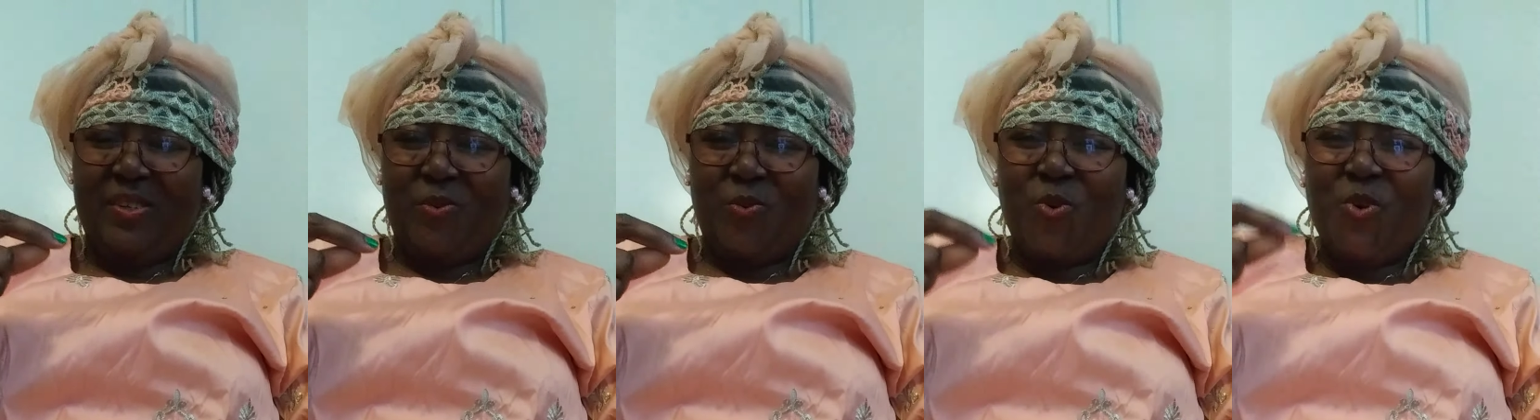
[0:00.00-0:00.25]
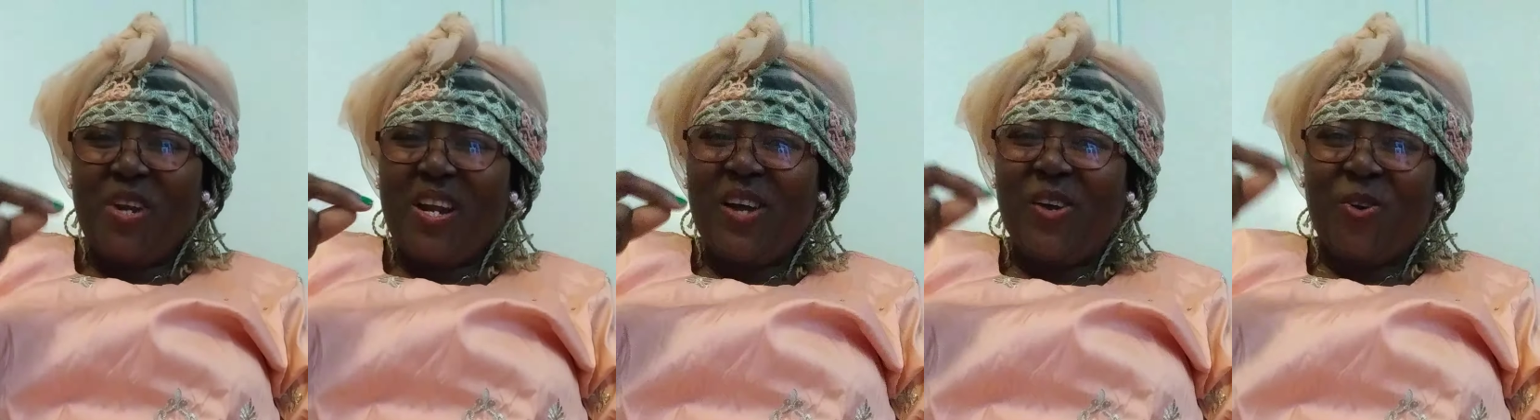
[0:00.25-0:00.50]

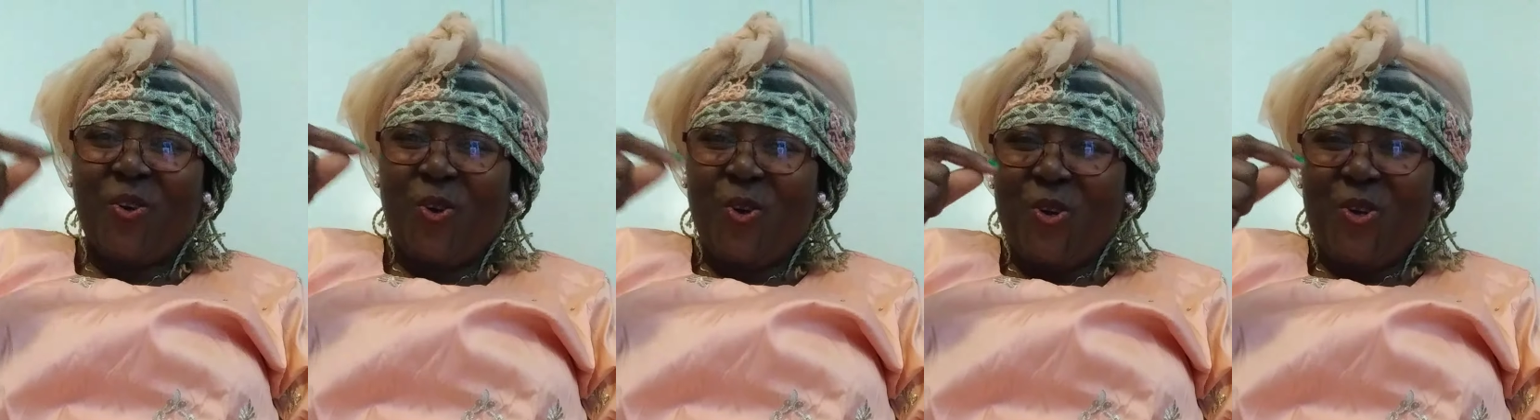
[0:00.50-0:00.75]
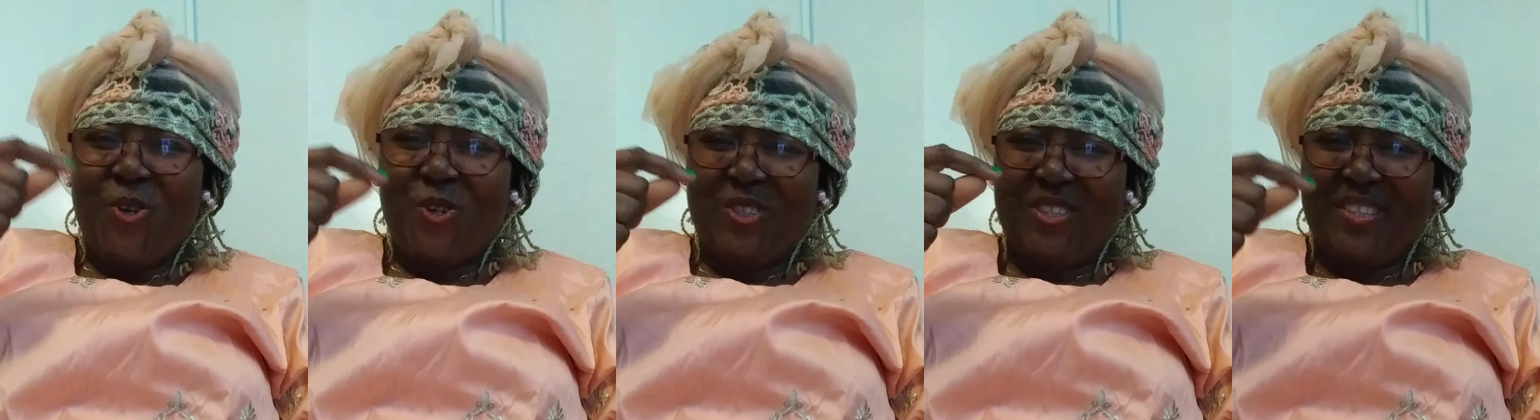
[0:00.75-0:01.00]
what a
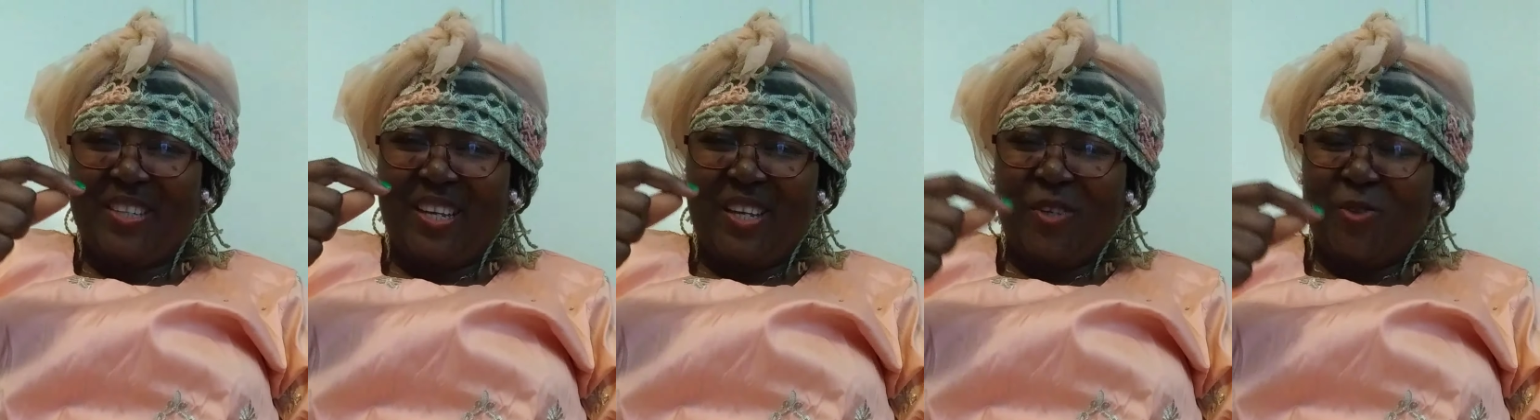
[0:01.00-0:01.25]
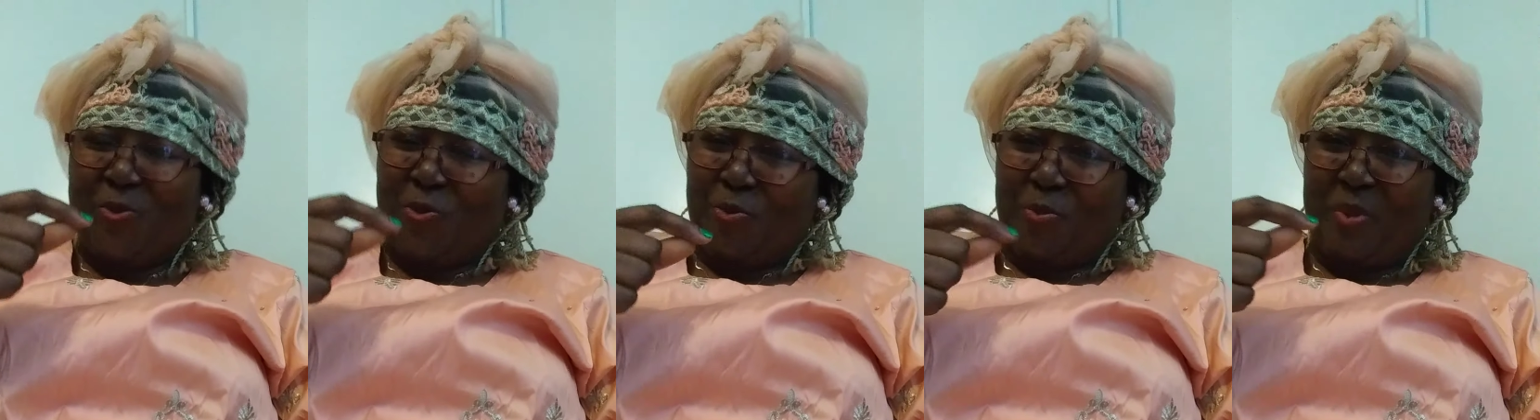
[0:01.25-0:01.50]
glorious day
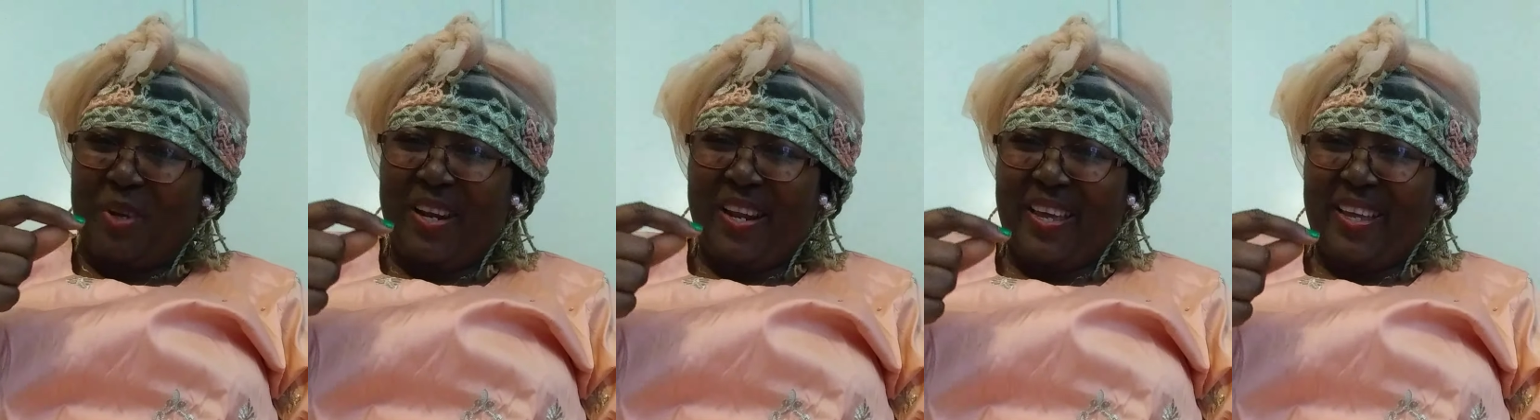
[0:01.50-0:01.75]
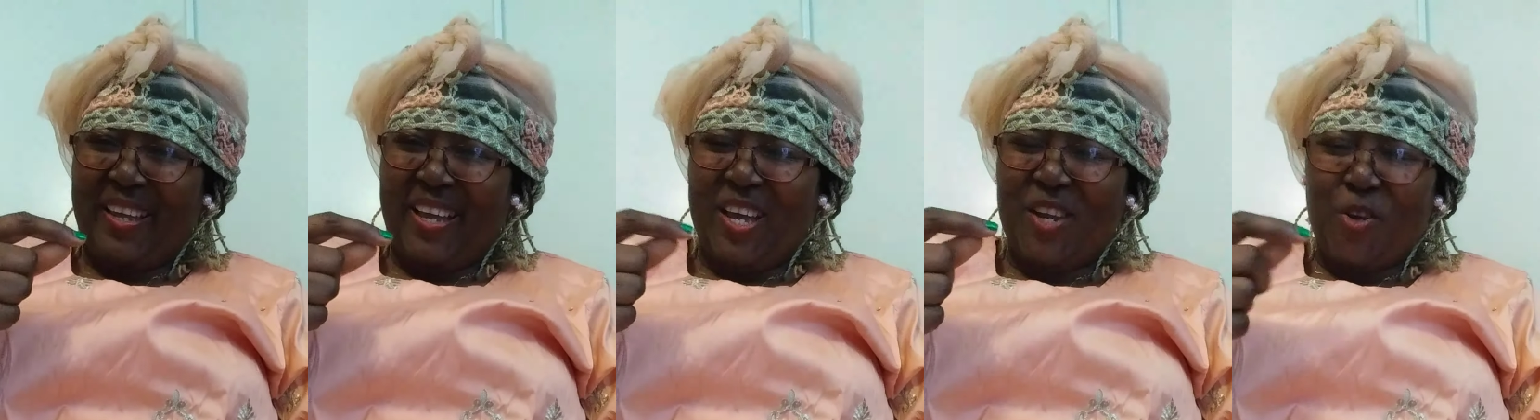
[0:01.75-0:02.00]
it will be like.